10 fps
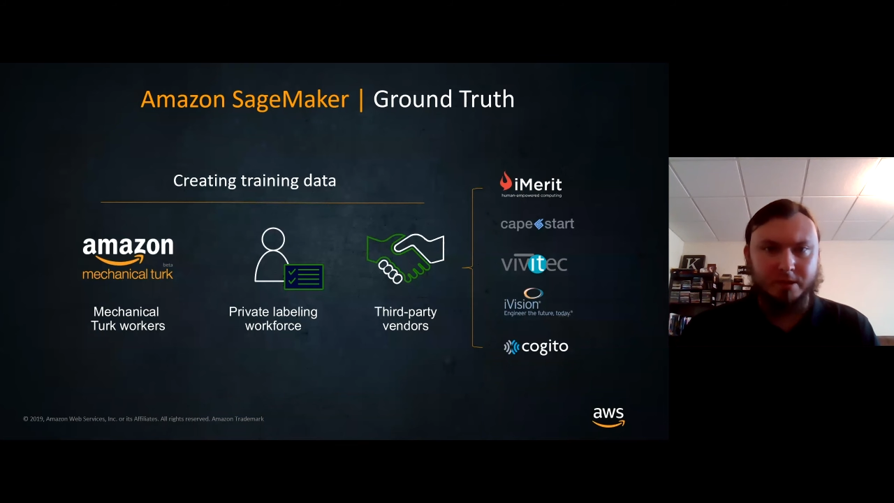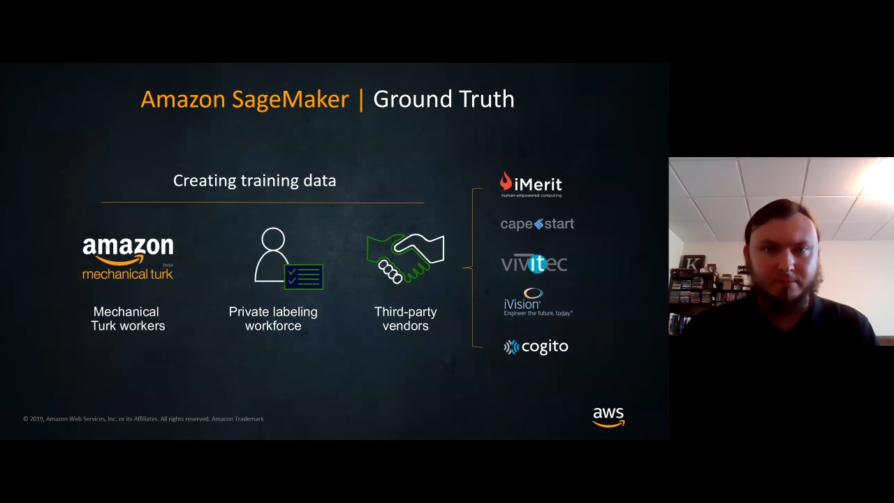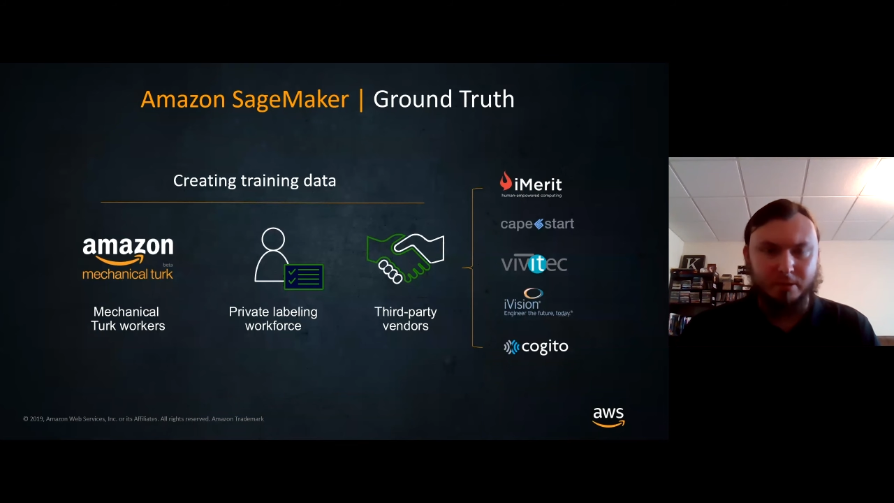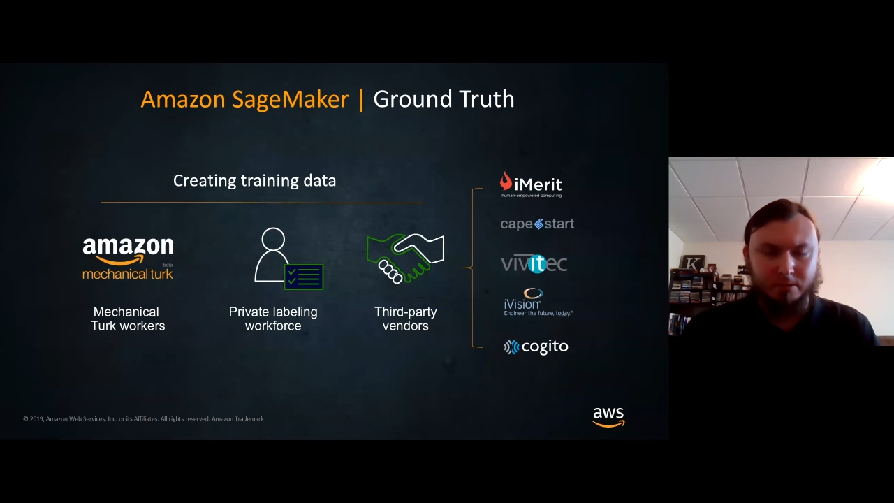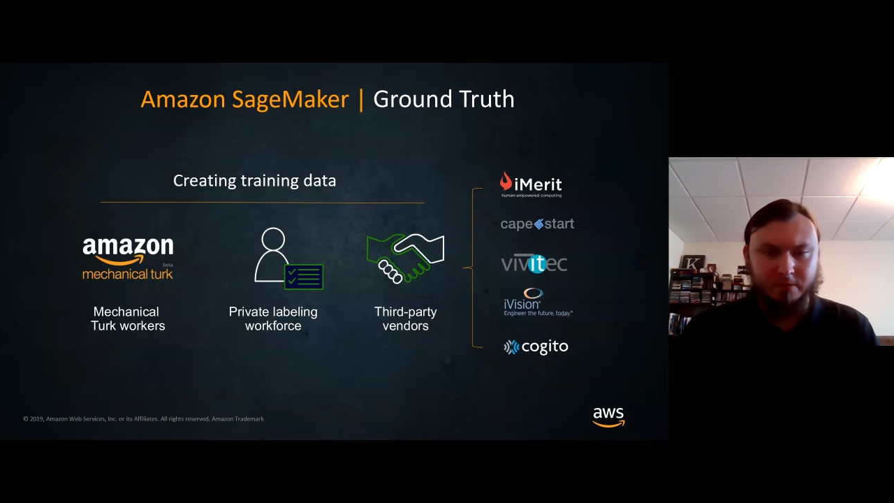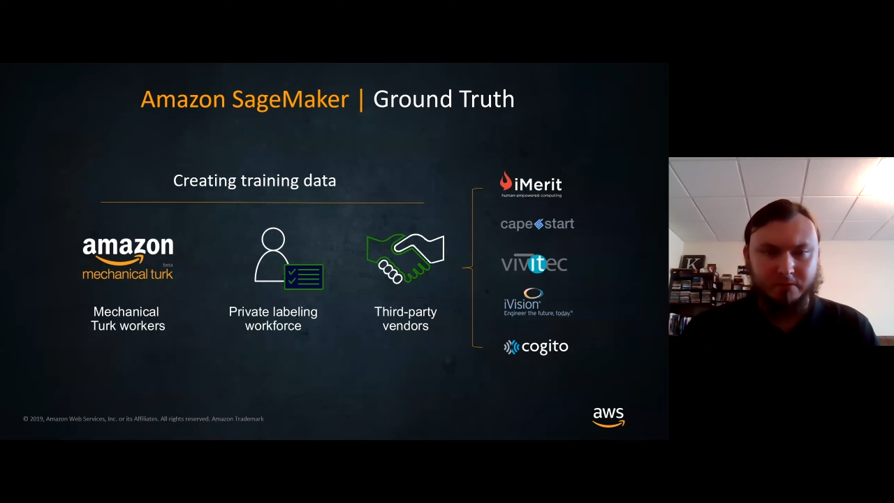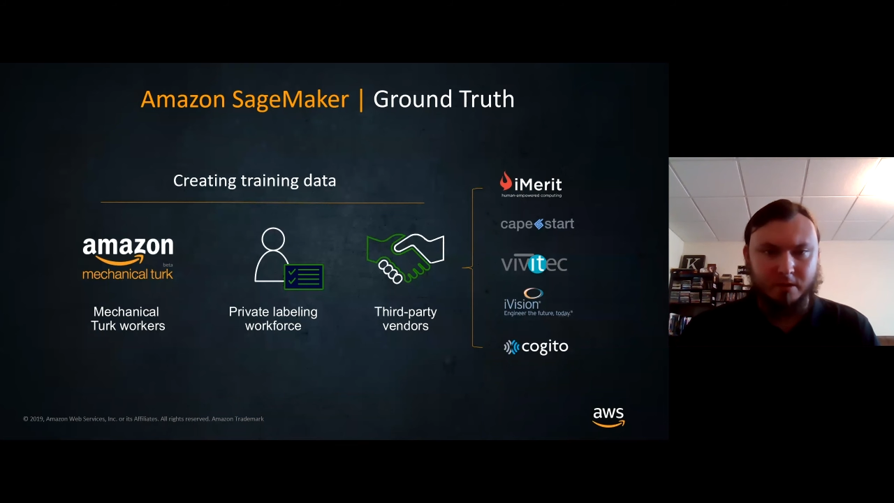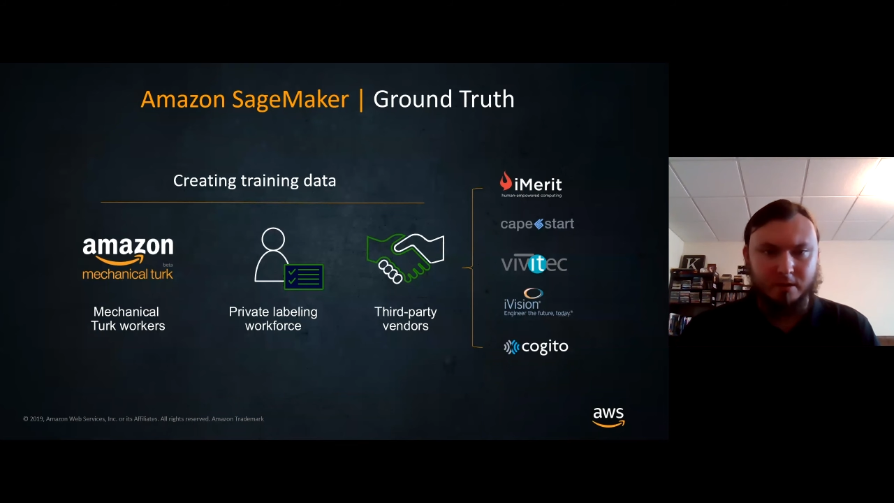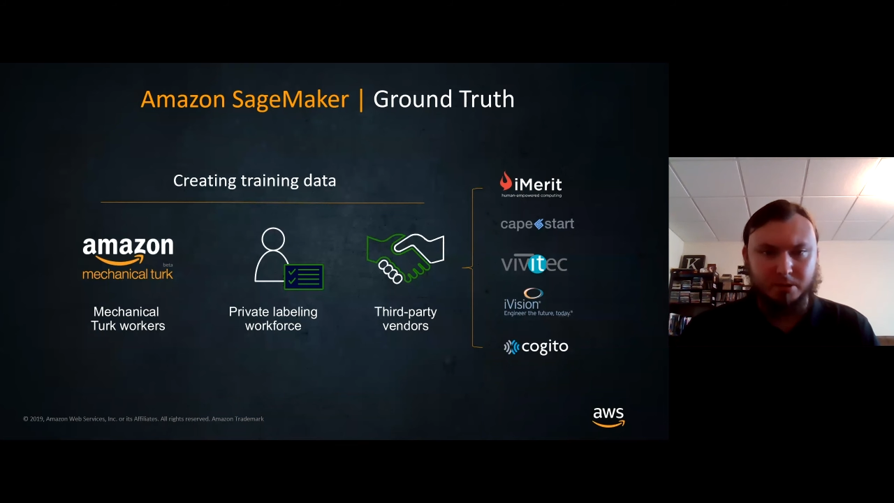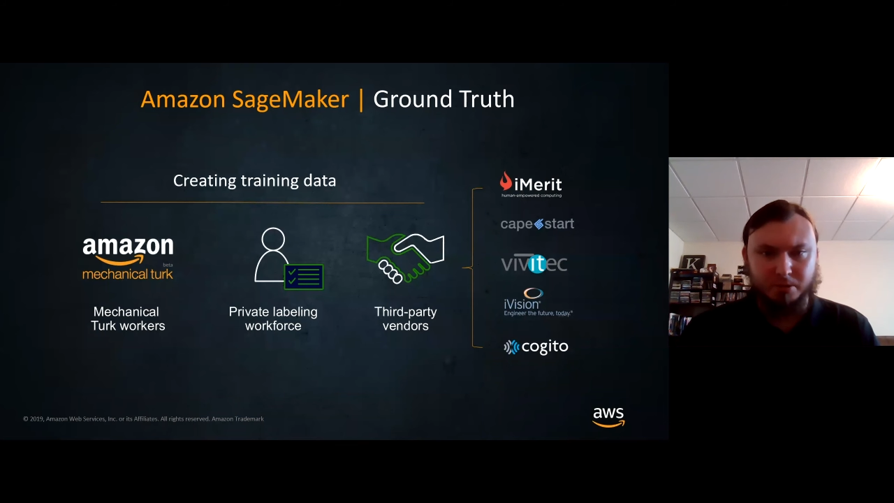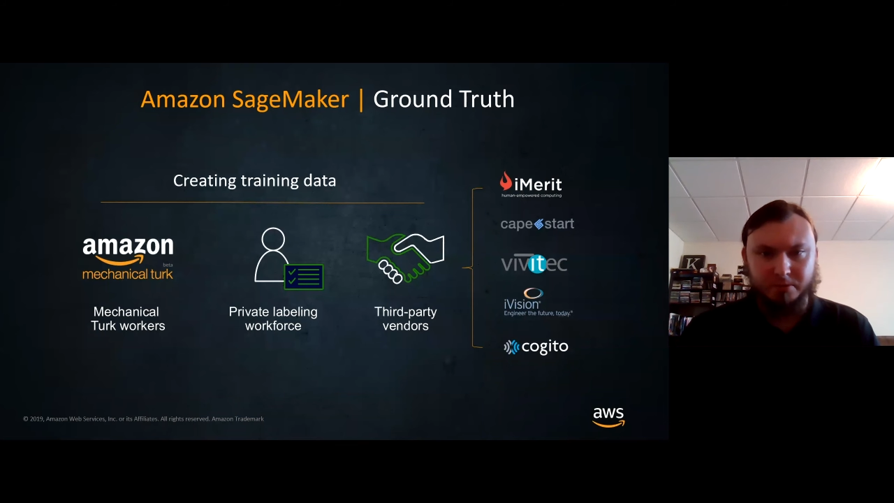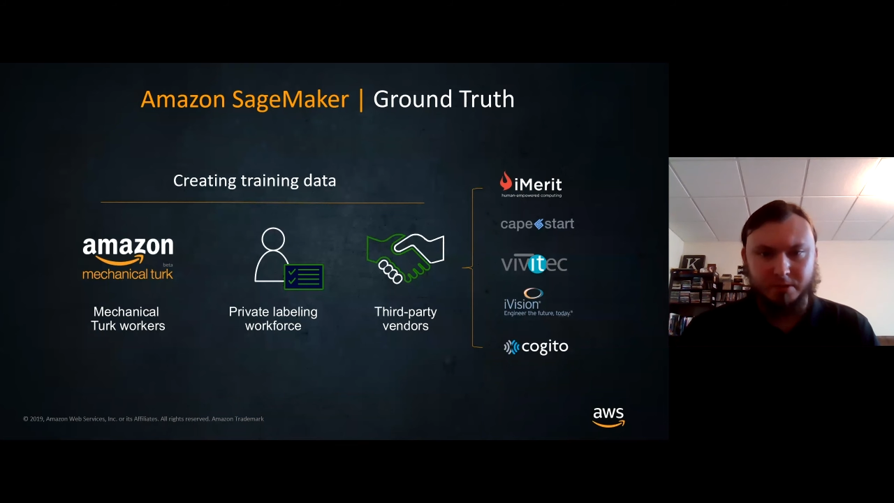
component of ground truth,